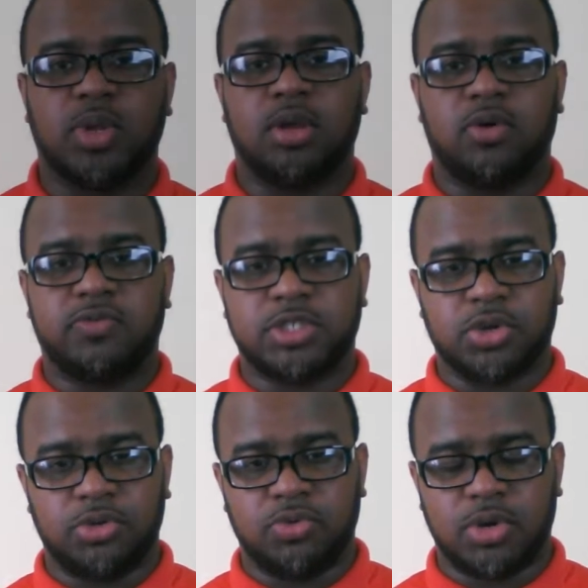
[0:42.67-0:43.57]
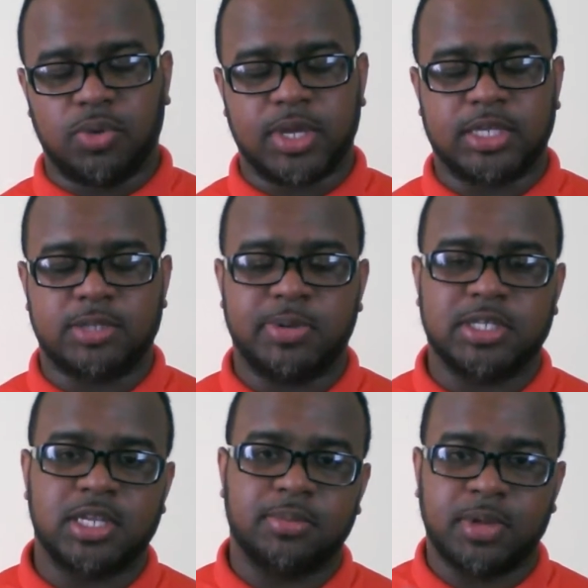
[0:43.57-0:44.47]
One, the O for Show. You know Ken
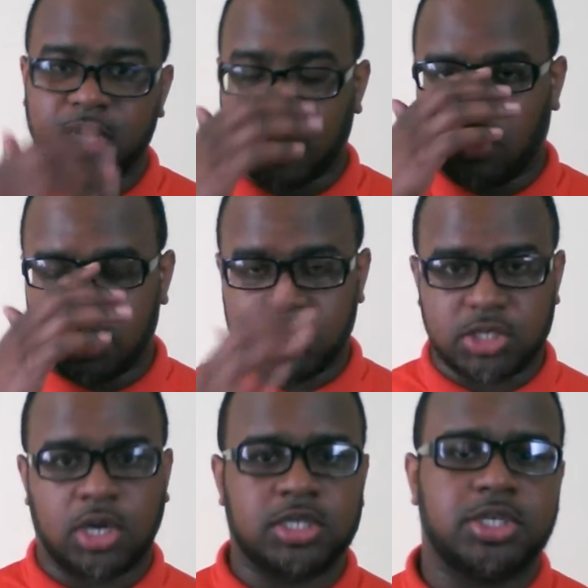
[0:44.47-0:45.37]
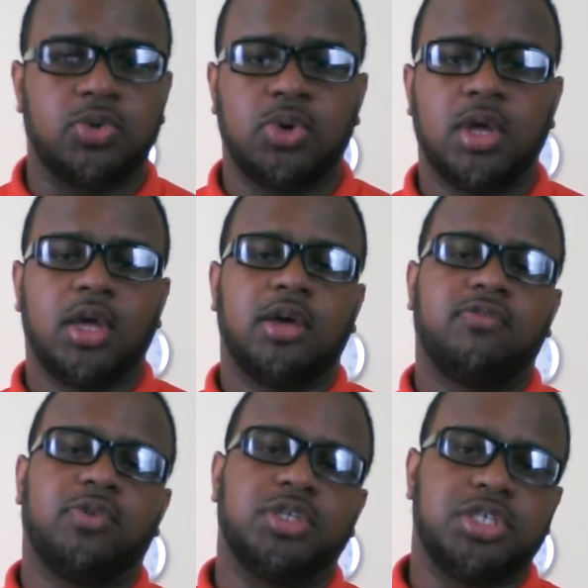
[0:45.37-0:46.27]
Spence in the building. I wanted to talk to you
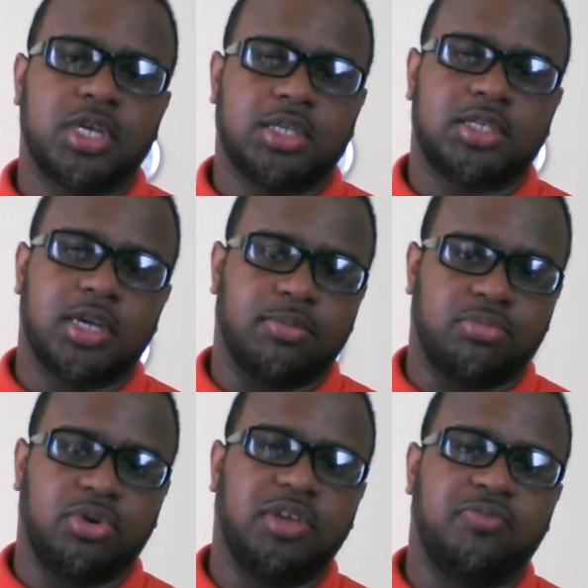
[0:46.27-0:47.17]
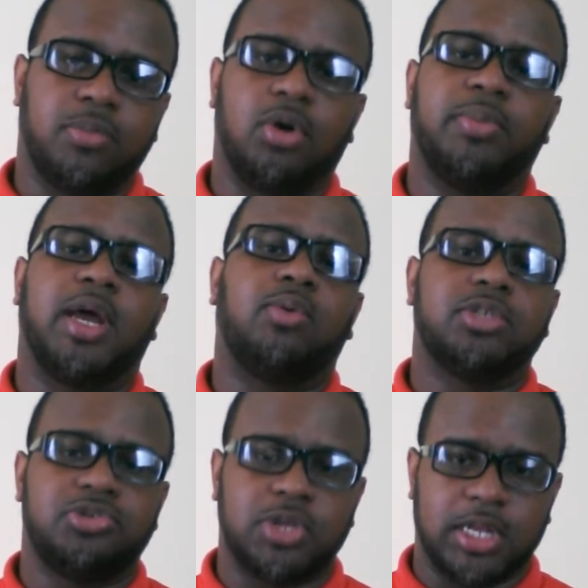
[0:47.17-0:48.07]
for just a brief moment. I
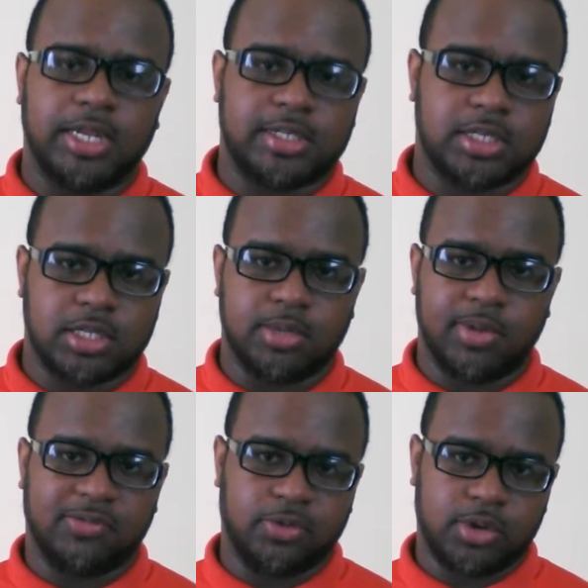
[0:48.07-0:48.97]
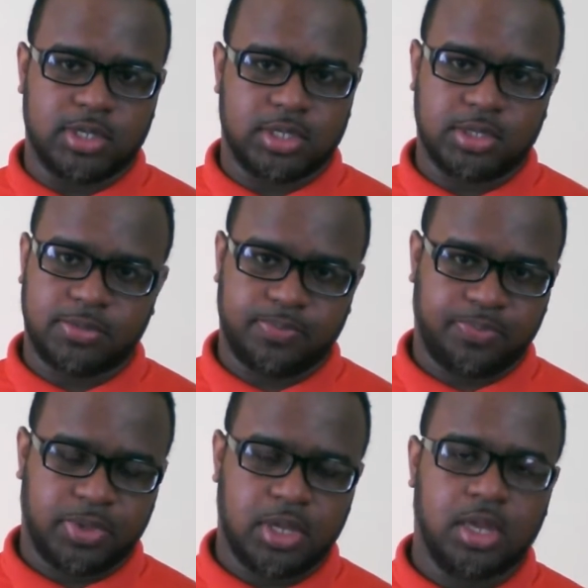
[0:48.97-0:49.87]
want you to listen to my voice.
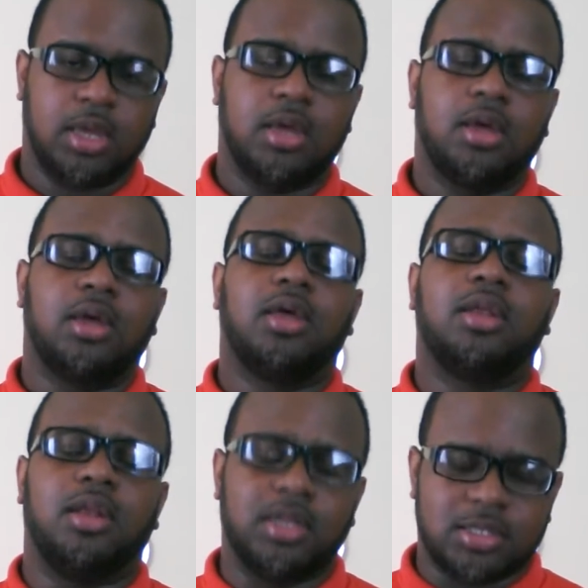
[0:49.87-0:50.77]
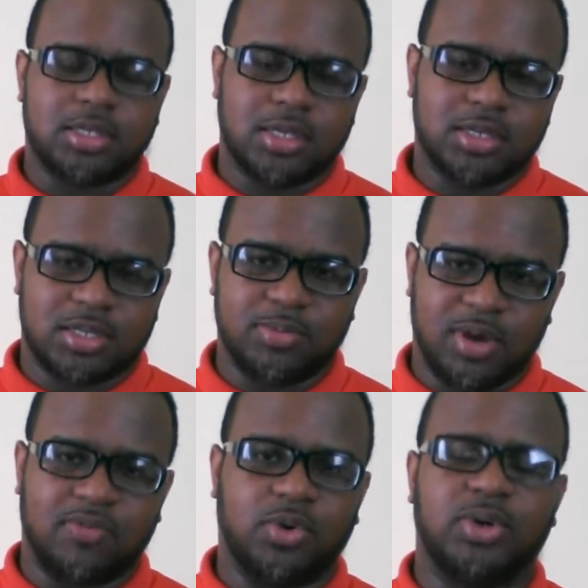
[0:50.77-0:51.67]
Listen to
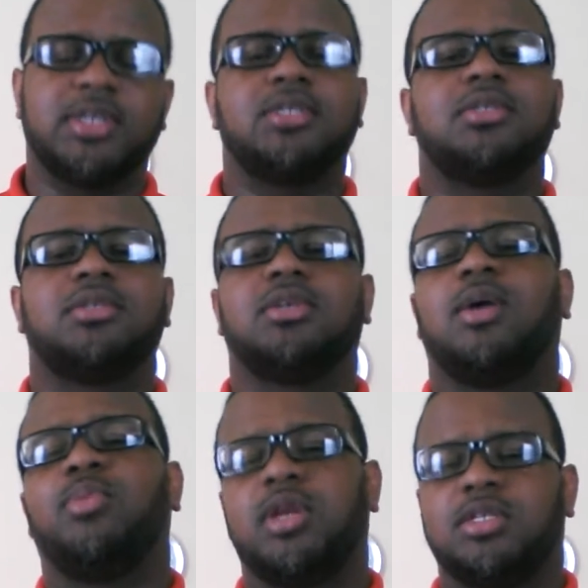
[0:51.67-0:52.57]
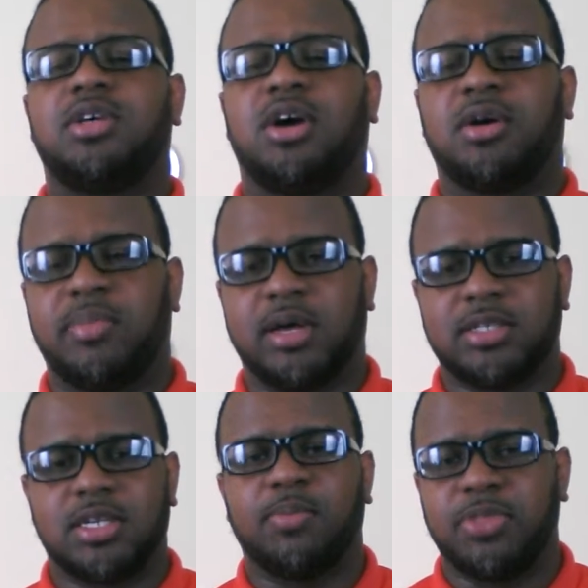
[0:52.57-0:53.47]
my voice. I want to talk
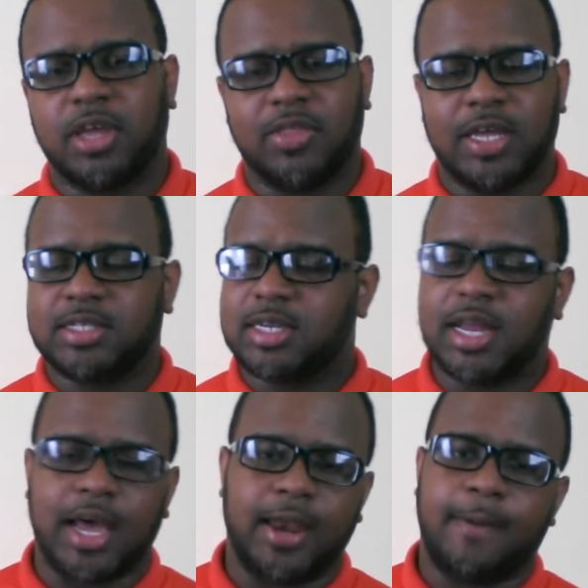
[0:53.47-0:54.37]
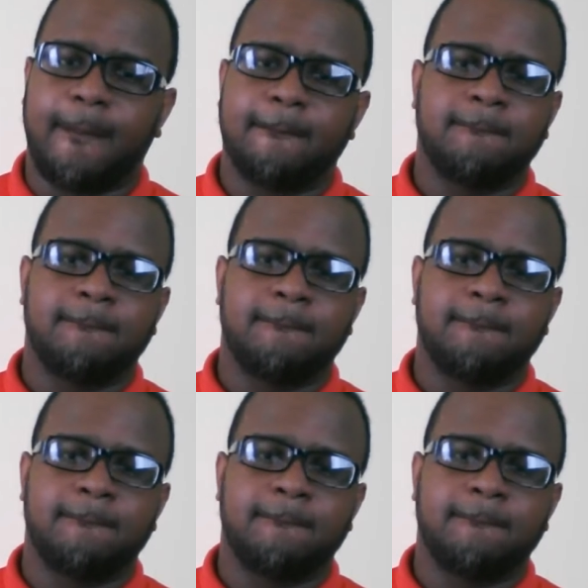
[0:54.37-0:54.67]
about something that's not